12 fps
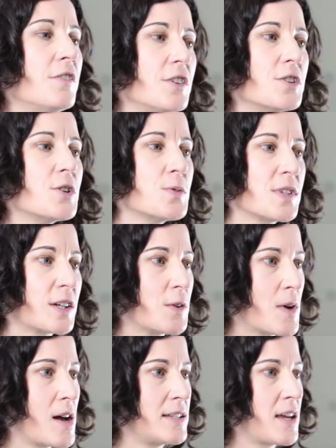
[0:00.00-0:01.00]
If you're using
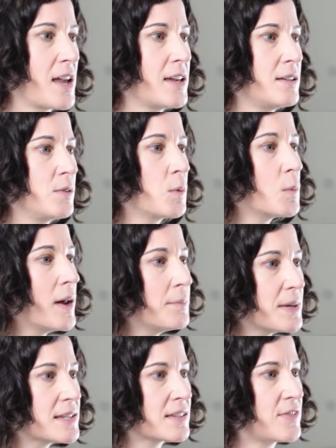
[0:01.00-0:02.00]
a raw diet, one
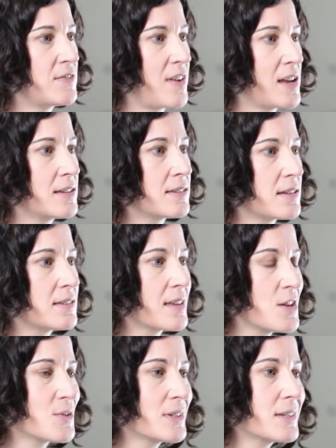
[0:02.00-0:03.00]
piece of advice is
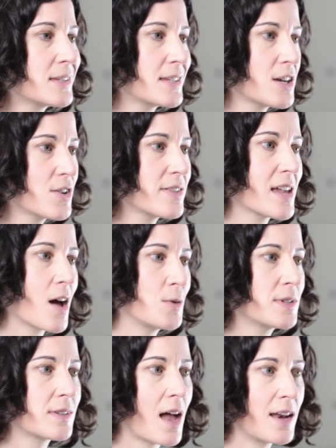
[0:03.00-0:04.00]
that you can sear the
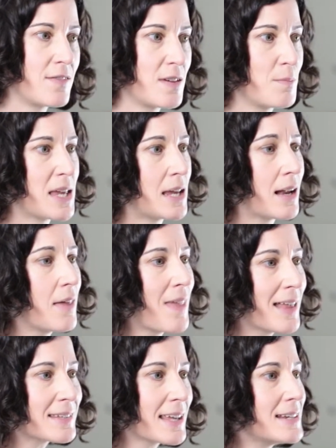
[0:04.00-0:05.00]
outside of the meat, and
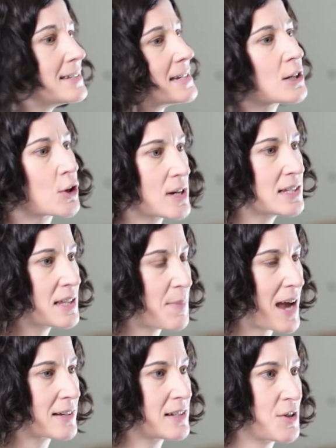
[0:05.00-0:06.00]
that's going to decrease the
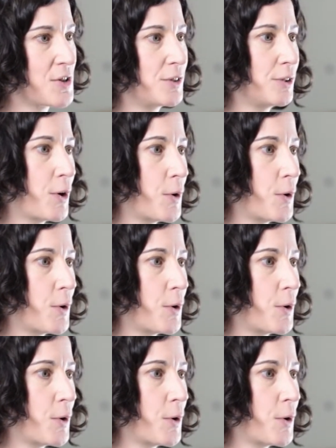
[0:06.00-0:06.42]
bacterial